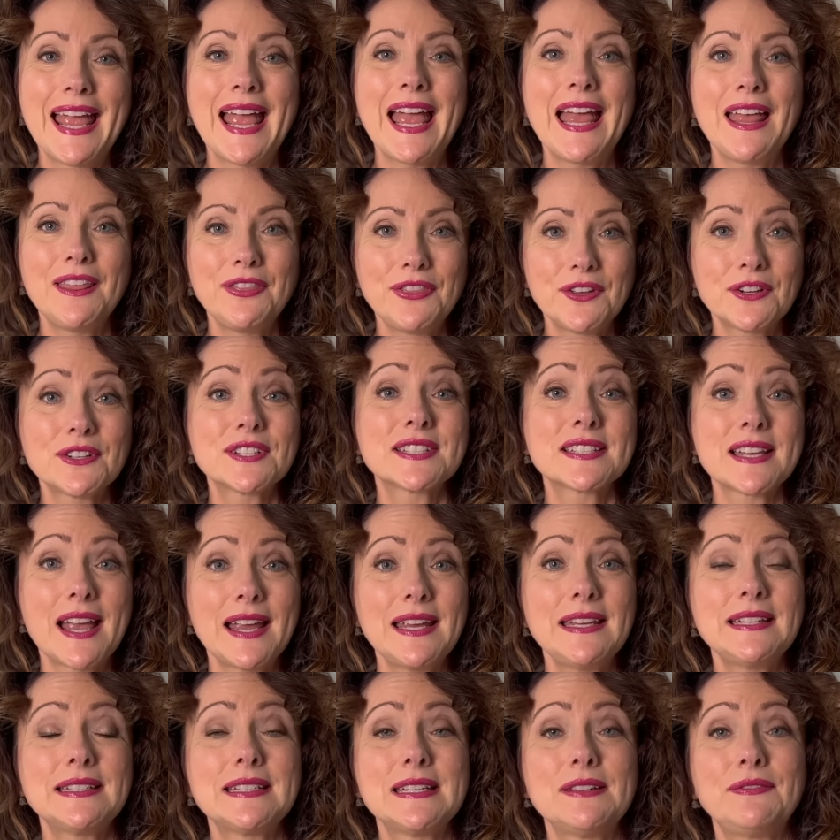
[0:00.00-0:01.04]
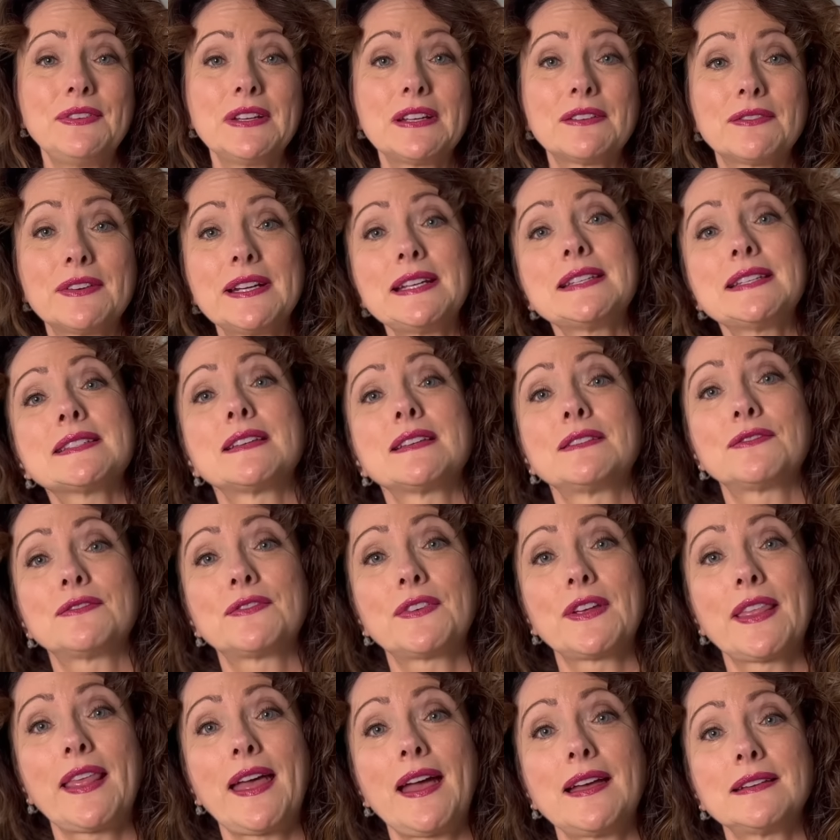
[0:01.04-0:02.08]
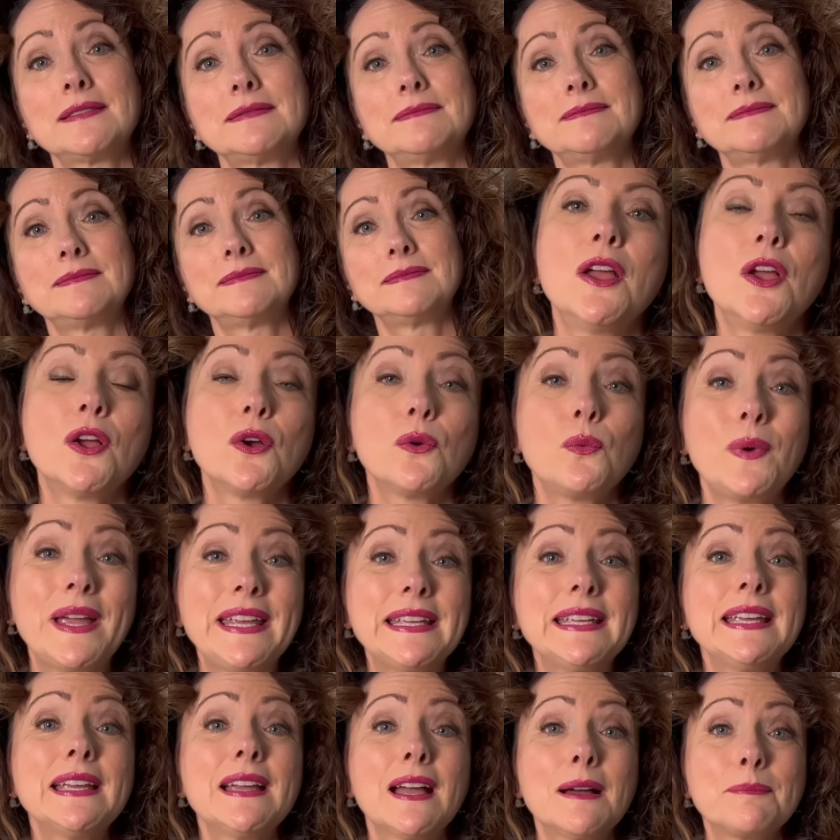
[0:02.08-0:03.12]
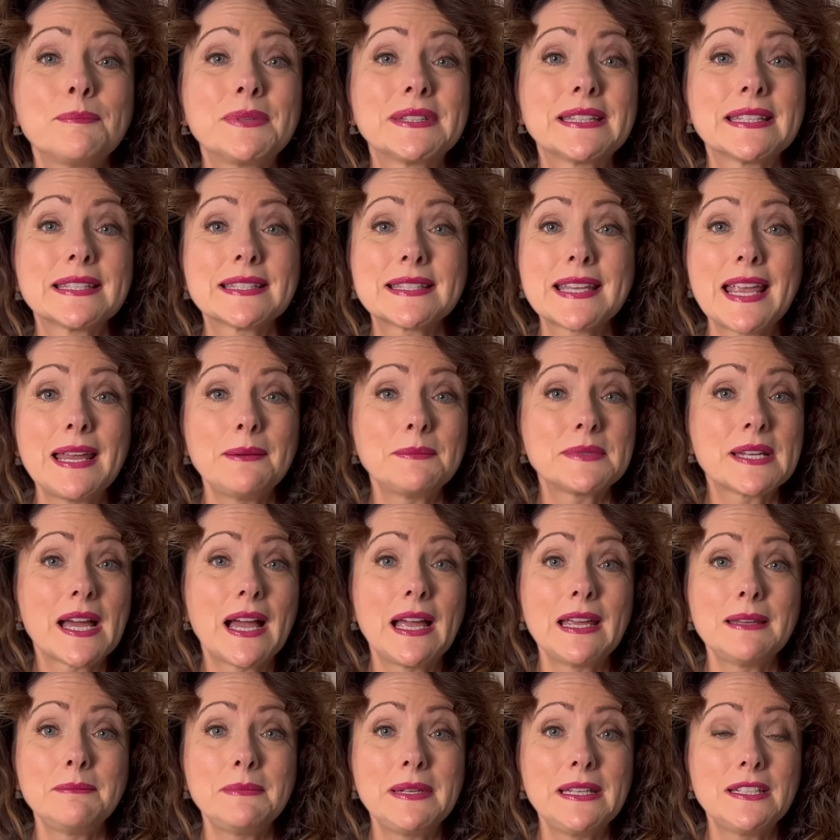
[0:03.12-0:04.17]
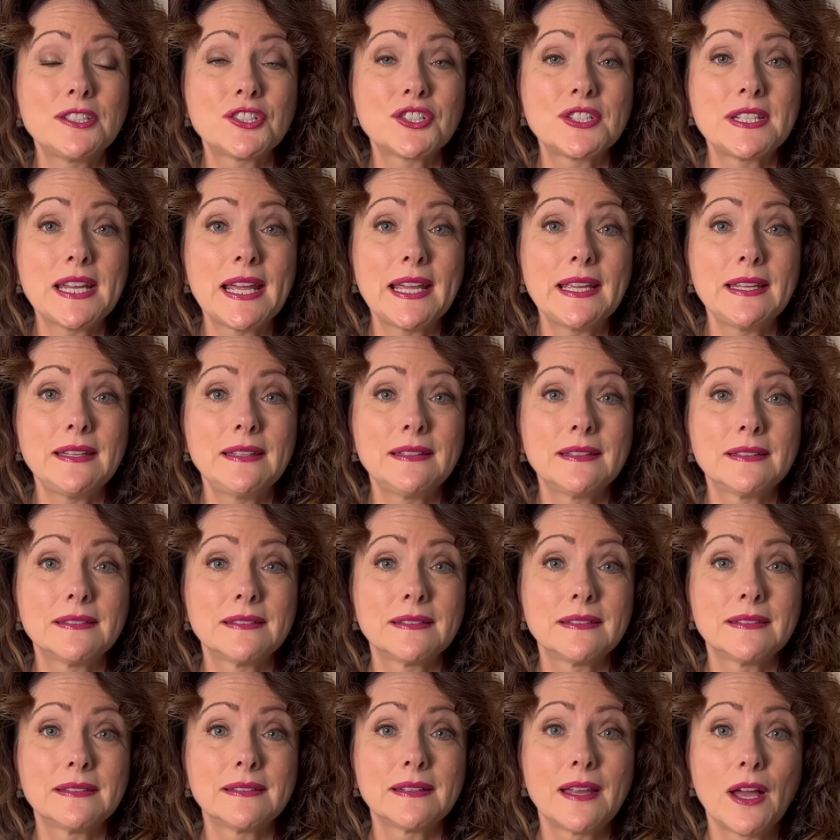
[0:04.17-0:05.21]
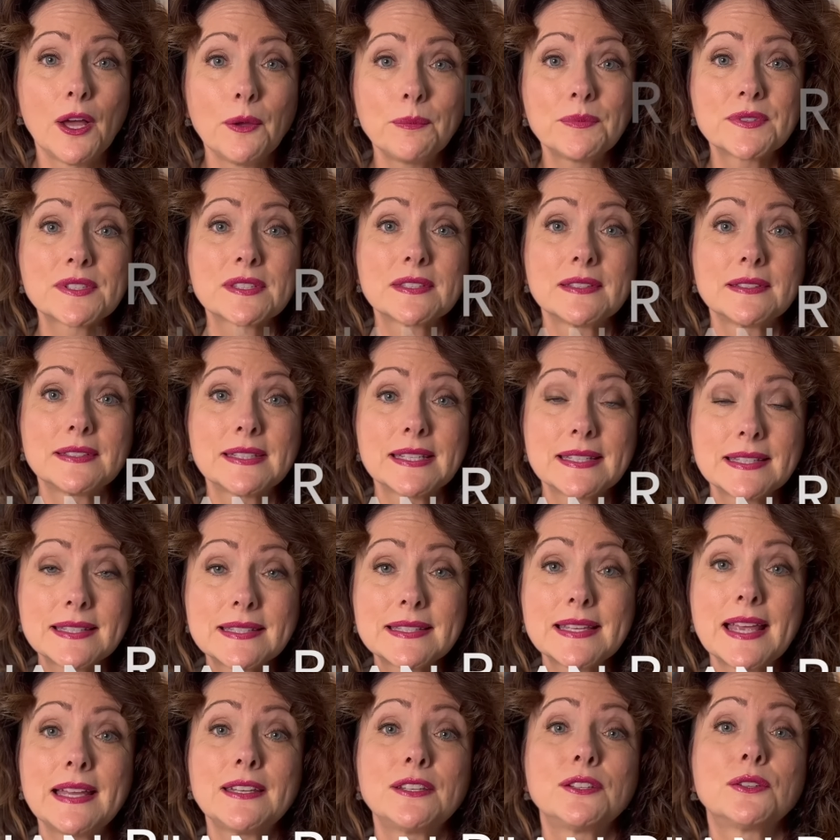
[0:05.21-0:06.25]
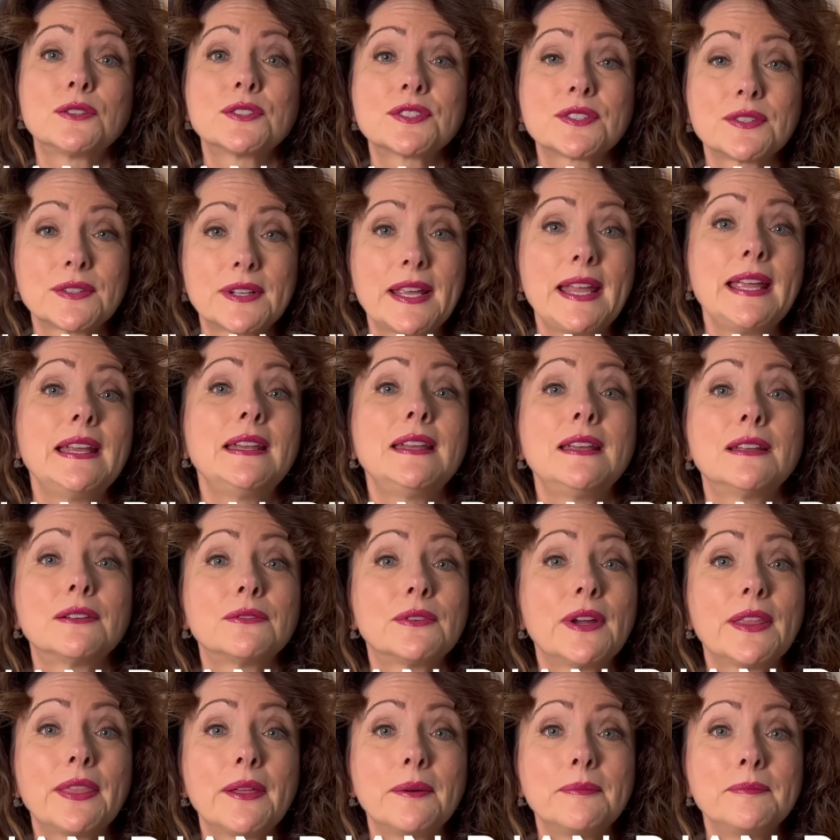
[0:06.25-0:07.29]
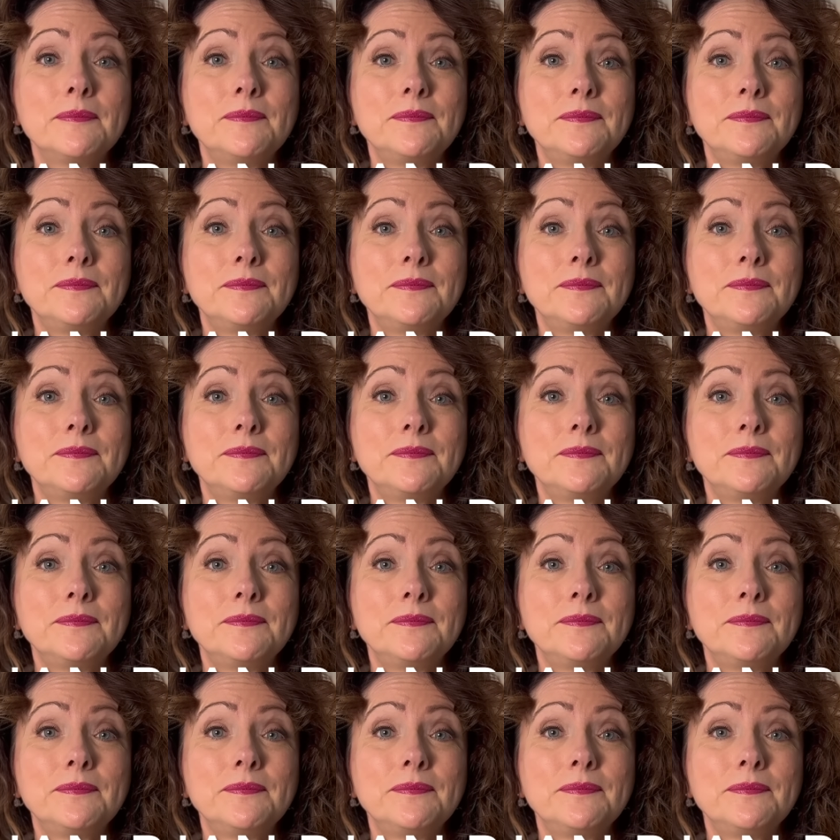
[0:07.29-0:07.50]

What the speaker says: And there's scientific reason for that. Waking up at the same time each day helps to set your circadian rhythm.